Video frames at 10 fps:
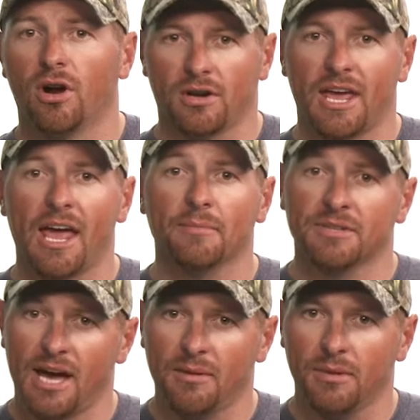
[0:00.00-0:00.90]
our cam
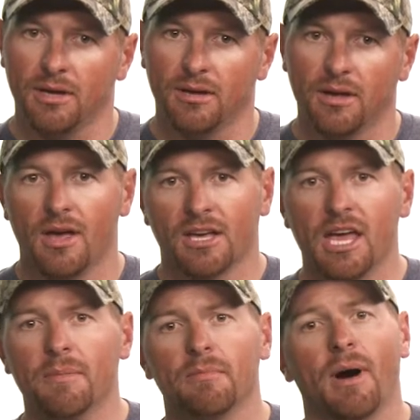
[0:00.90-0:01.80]
timing.
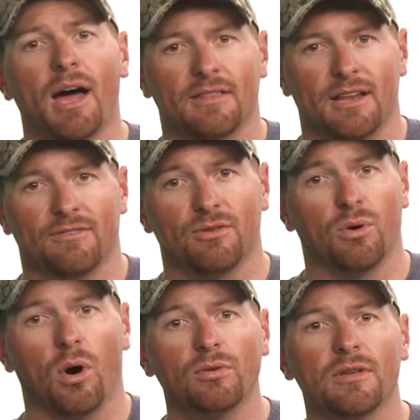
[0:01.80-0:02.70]
Keep in mind that if
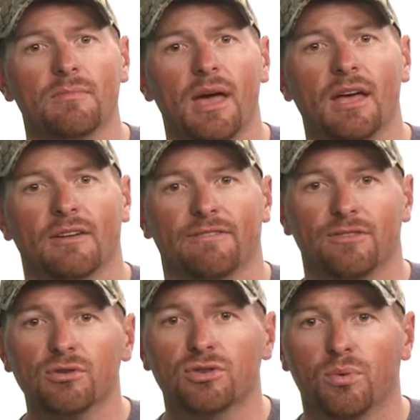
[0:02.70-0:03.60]
you only made a
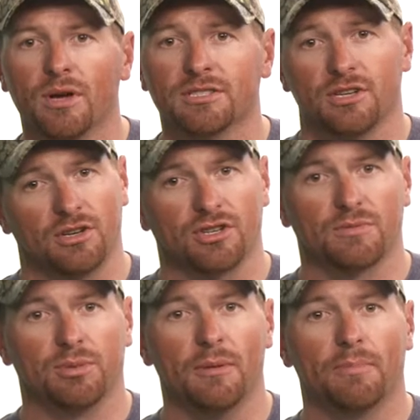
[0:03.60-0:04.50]
few twists in your
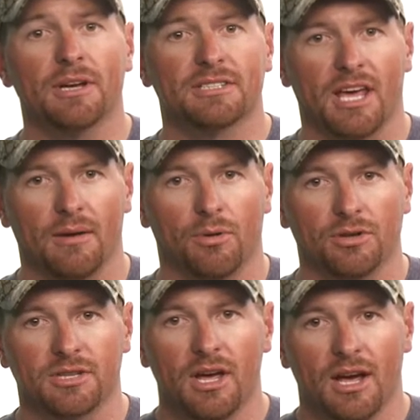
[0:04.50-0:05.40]
split bus
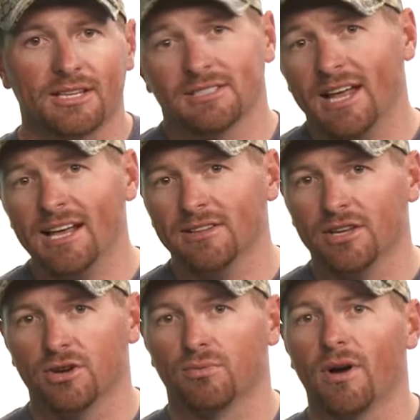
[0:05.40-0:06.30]
cables, it's
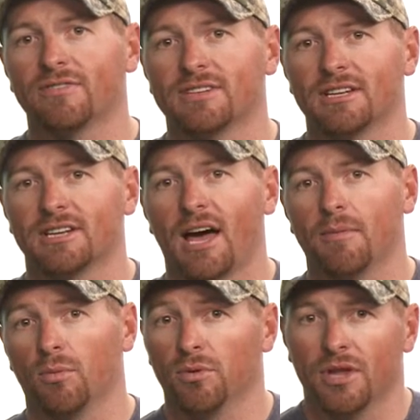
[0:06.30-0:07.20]
likely your rough set
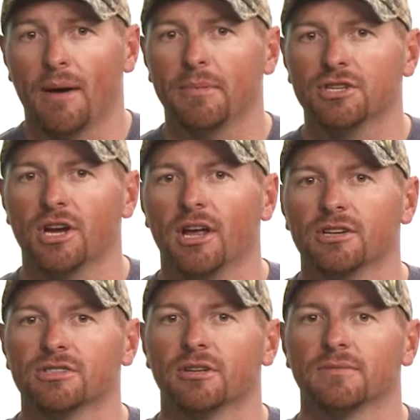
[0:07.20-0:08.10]
timing will not be
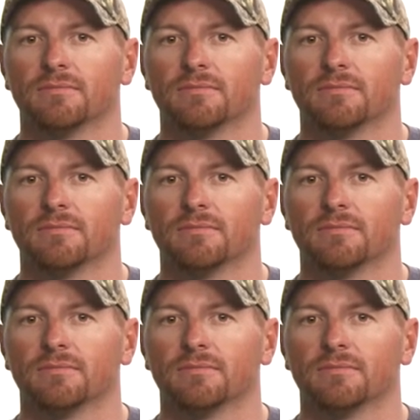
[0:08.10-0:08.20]
changed.